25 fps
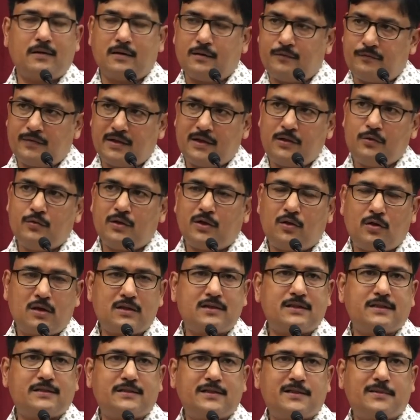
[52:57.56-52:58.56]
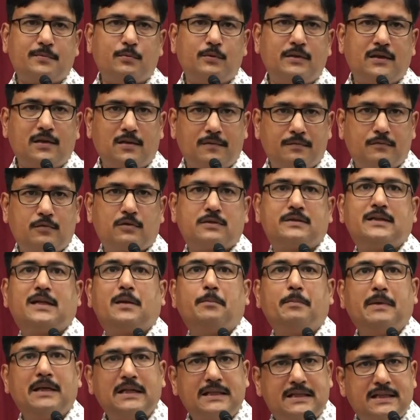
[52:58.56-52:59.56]
When you are not successful, then of course there are
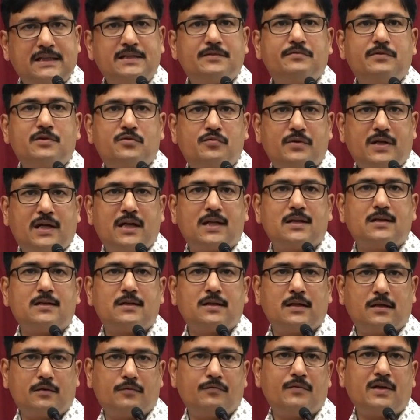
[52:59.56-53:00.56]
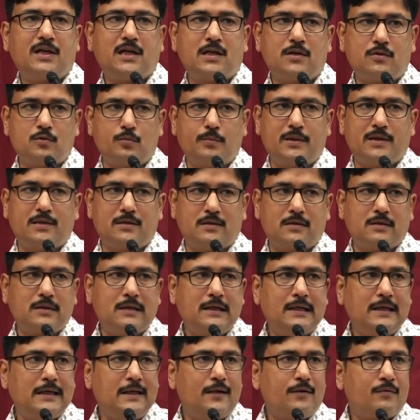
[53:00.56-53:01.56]
many things which we can we can do better.
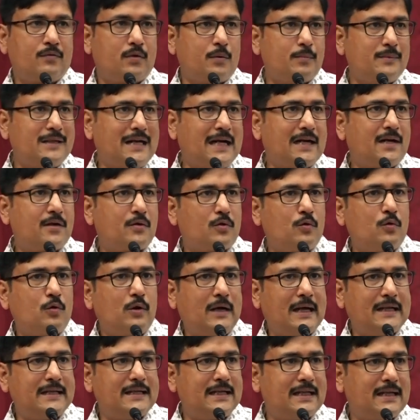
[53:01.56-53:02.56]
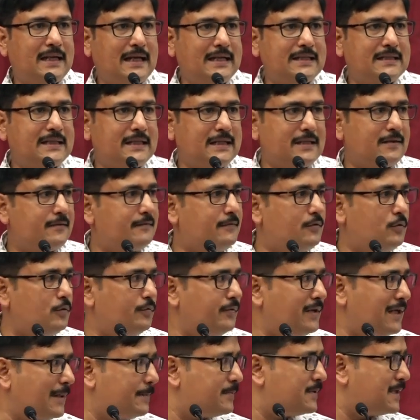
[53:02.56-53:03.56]
From that row, and then I think, do
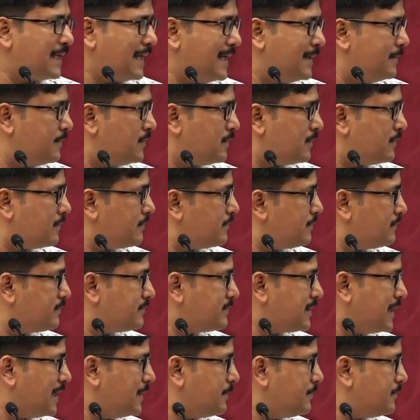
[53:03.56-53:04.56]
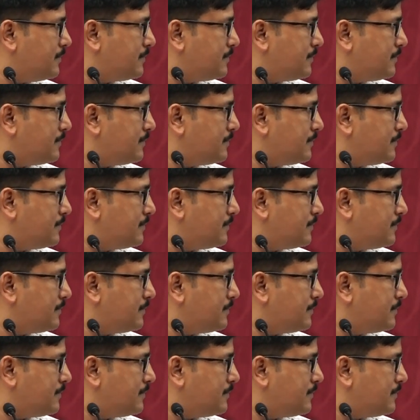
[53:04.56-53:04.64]
we have time? Or so, time?